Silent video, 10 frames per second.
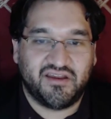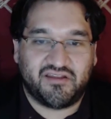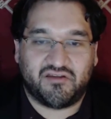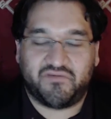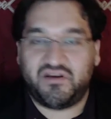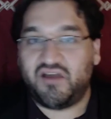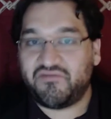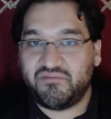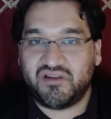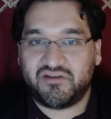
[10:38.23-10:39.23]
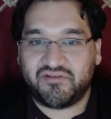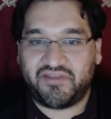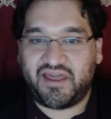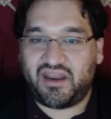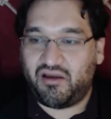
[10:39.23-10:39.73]
So if you're not familiar with
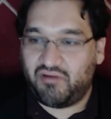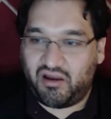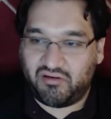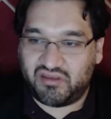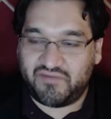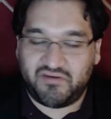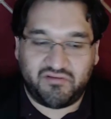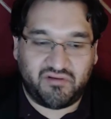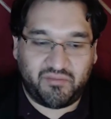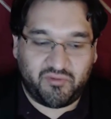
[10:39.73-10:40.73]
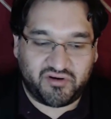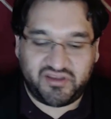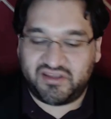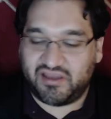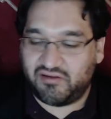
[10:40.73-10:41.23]
that, I'll give you more
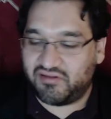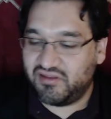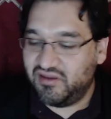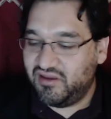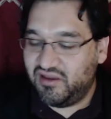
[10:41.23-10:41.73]
details